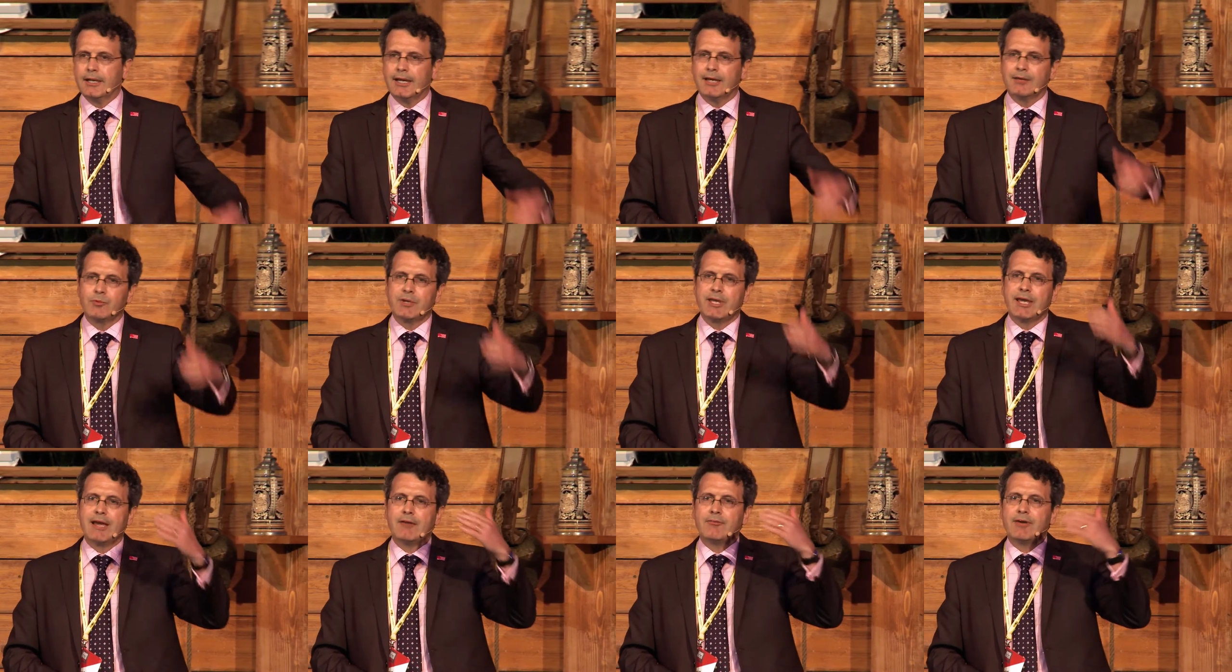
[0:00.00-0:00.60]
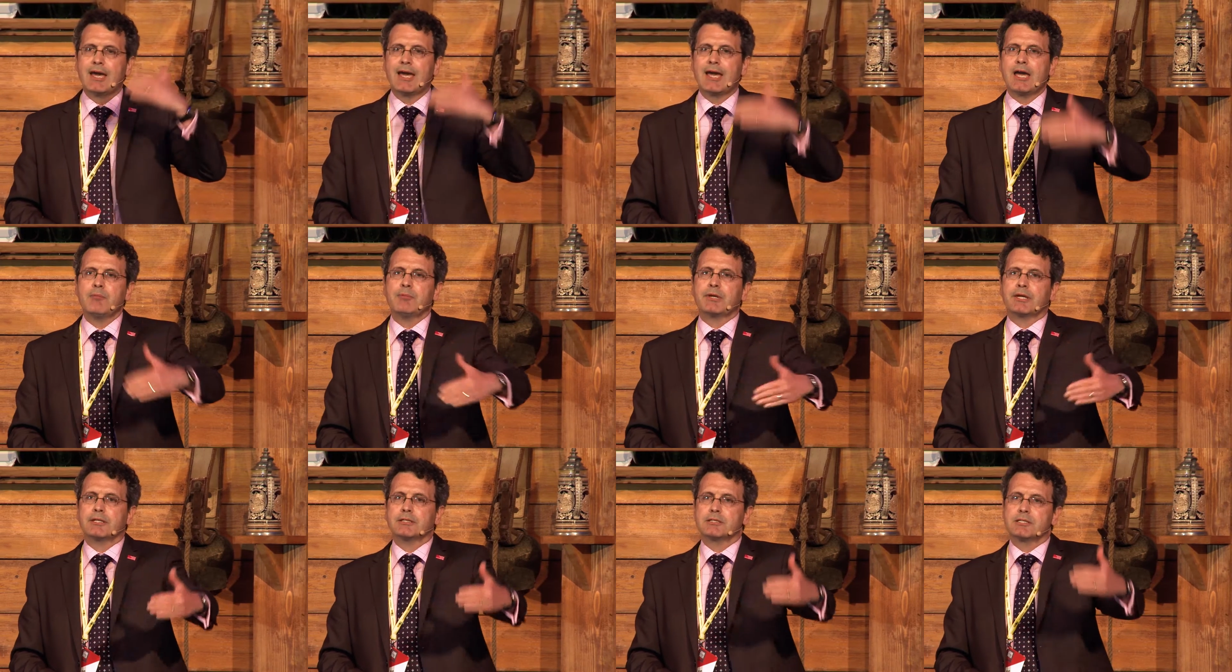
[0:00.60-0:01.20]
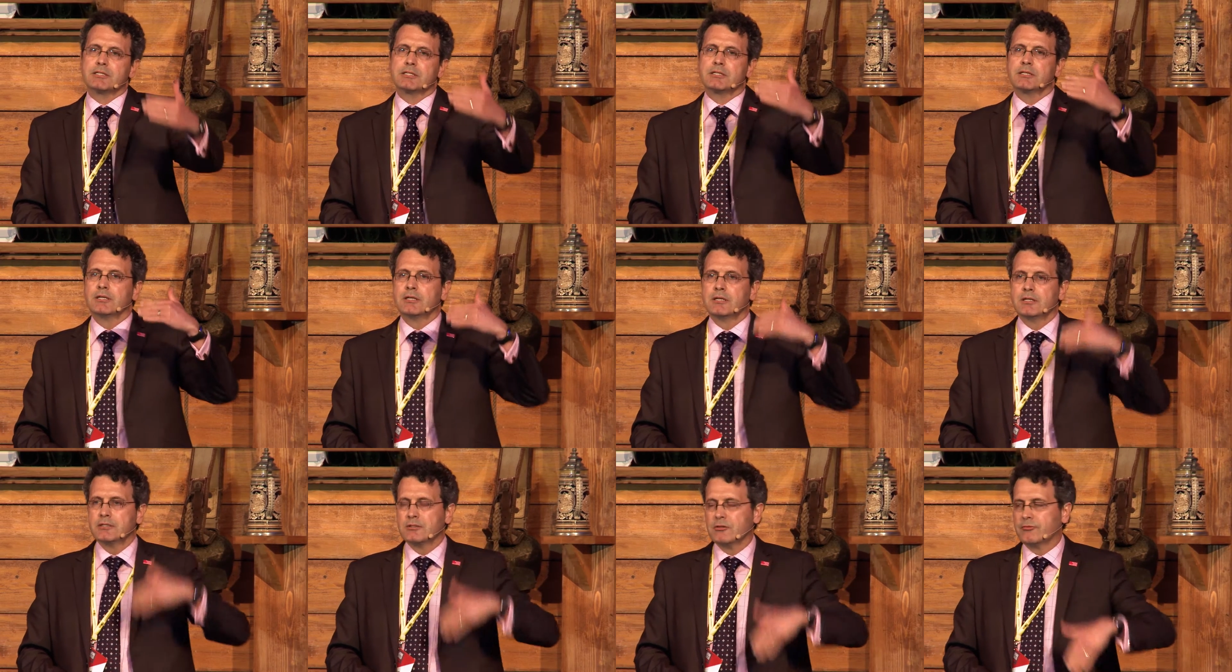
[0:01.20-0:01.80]
And we have habits
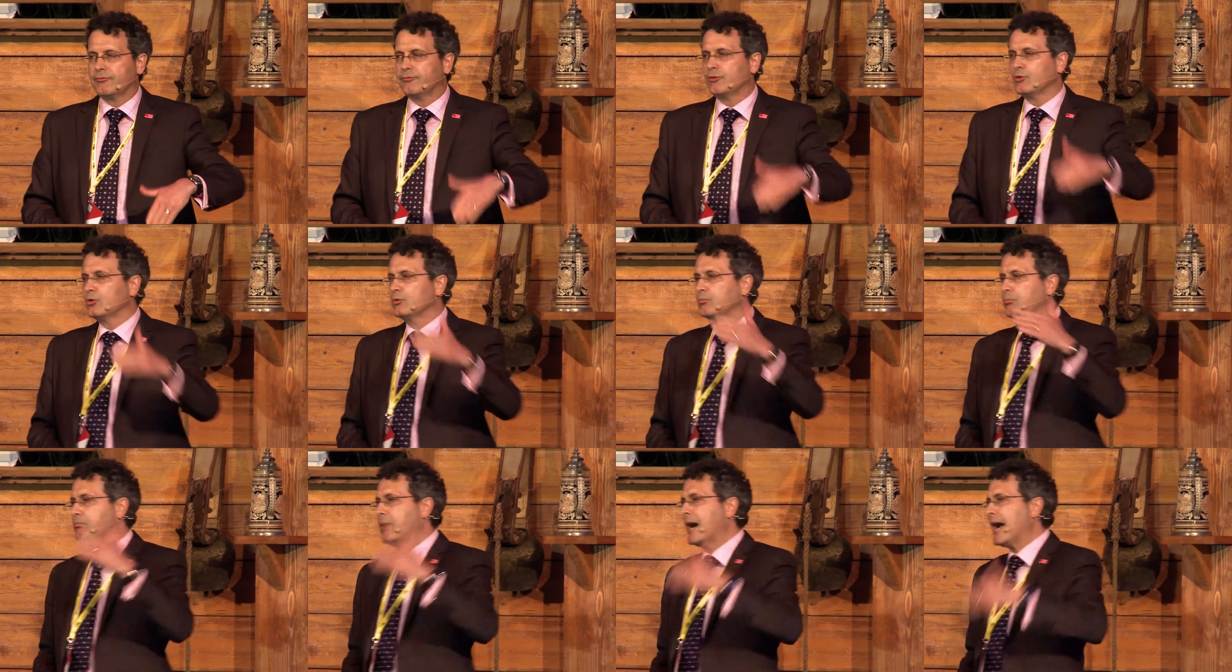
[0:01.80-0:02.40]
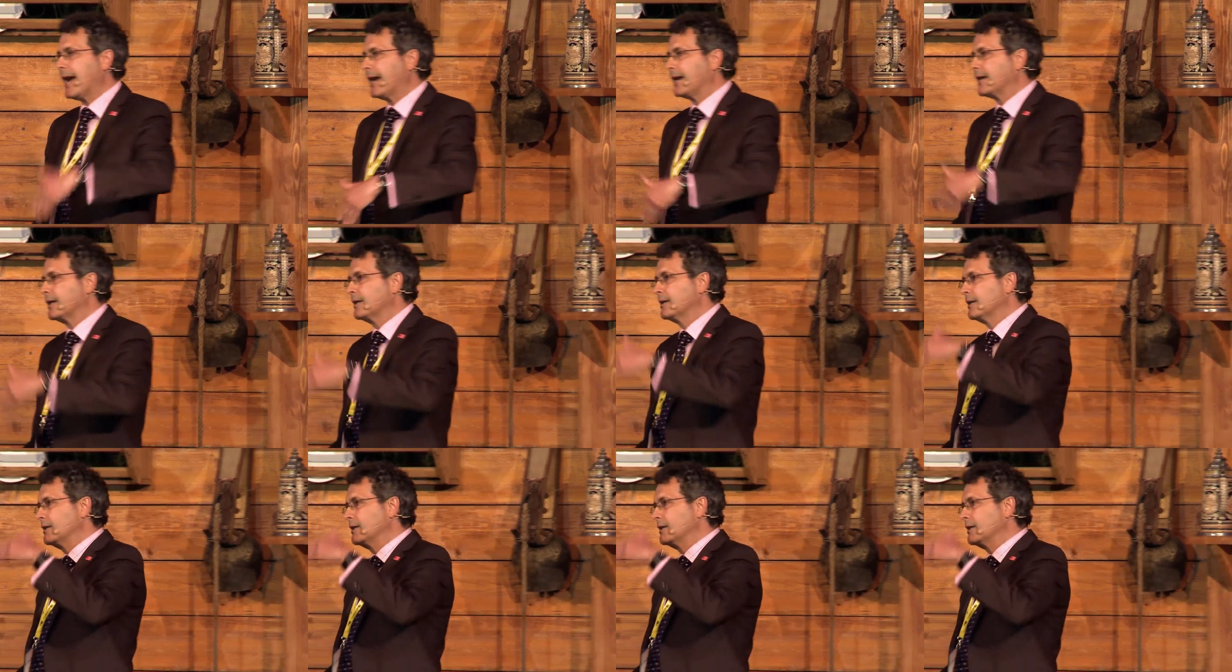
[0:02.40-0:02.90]
to fall back